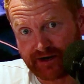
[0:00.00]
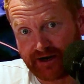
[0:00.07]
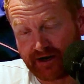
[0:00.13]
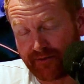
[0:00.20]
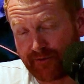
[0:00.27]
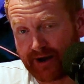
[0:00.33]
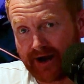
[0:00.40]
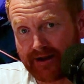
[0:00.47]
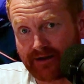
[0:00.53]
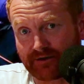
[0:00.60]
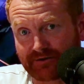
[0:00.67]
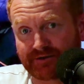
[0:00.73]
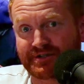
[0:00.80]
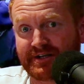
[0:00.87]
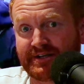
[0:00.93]
who I
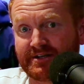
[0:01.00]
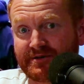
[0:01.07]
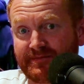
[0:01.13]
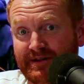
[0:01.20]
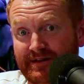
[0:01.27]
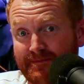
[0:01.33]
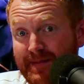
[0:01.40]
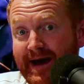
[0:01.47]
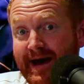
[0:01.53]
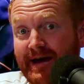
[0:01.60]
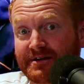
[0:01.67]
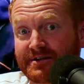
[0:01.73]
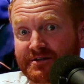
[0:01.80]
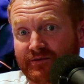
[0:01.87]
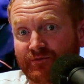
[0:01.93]
consider to be the
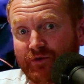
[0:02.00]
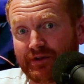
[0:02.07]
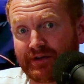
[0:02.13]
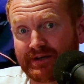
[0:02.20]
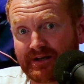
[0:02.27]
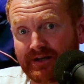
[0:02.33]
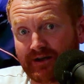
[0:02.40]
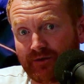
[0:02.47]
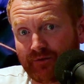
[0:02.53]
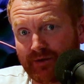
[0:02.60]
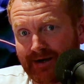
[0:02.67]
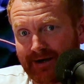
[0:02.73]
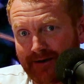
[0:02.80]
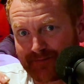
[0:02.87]
best at what they do,